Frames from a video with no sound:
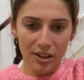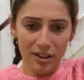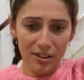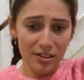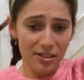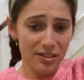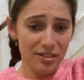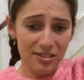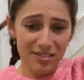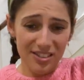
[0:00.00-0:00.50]

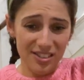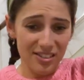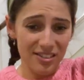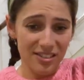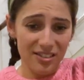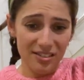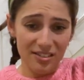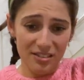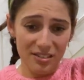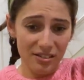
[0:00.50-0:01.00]
It's
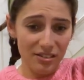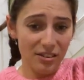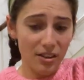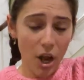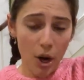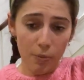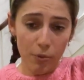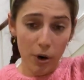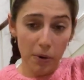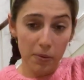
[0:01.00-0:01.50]
just
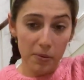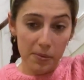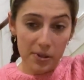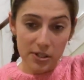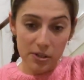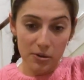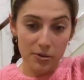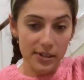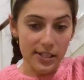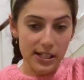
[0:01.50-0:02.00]
no problem
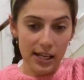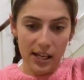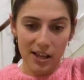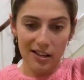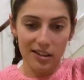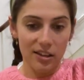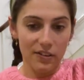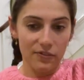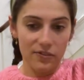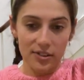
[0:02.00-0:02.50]
at all, is it?
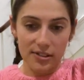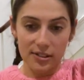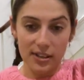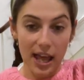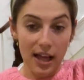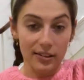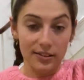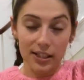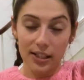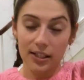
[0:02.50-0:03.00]
You've just
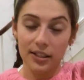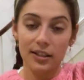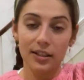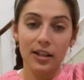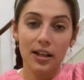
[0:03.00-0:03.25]
nailed it.